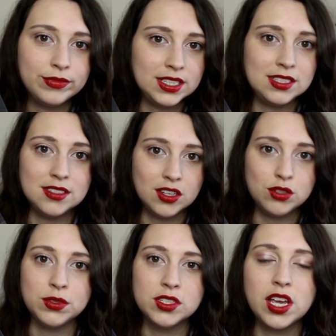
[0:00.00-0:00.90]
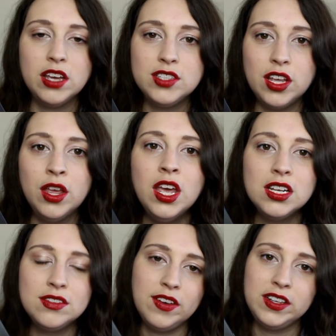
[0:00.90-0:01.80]
this is a good one to go to
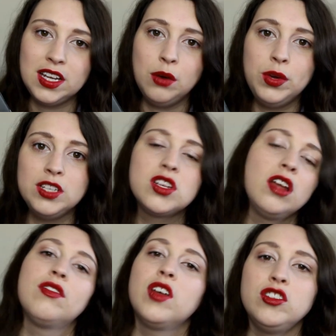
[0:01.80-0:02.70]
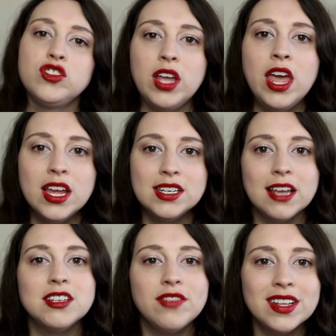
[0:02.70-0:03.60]
find out which kind of country
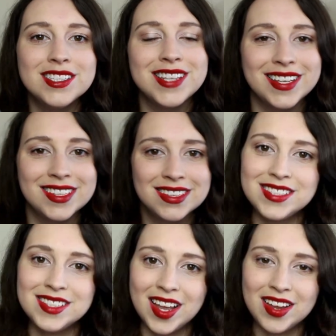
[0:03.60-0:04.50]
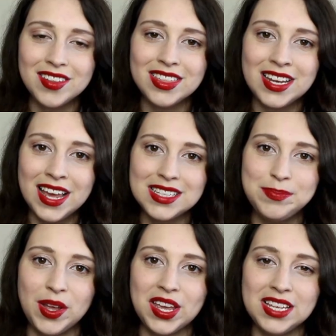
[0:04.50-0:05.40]
takes your fancy. So the
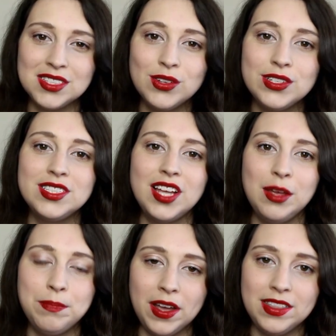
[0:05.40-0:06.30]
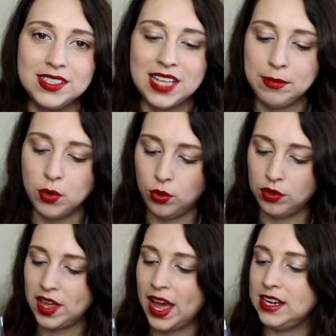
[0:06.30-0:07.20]
next book is also by the same
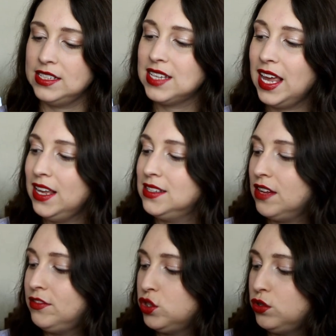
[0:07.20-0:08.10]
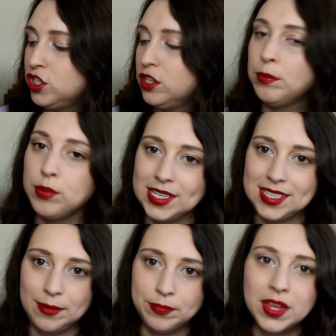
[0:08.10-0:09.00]
author and it's Kings of Georgian
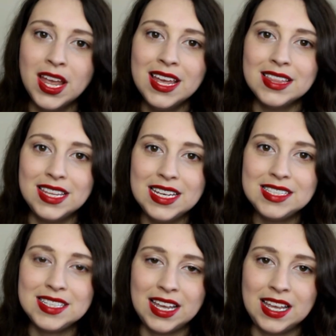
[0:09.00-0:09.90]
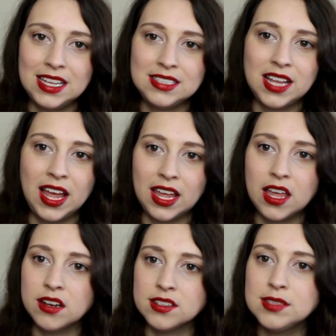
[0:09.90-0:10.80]
Britain. This is a
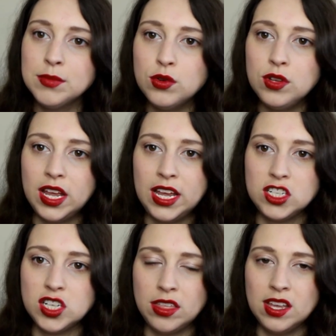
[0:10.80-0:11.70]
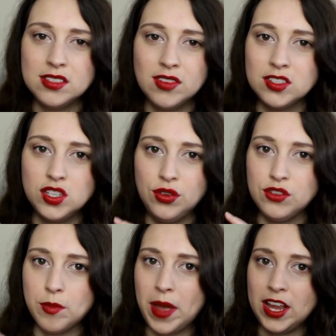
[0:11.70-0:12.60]
kind of small-ish, I think it's around
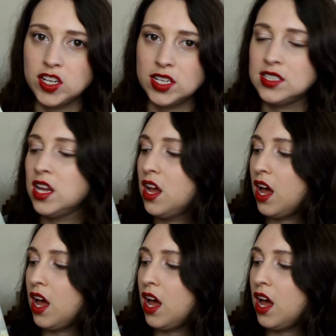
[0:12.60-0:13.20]
200 pages,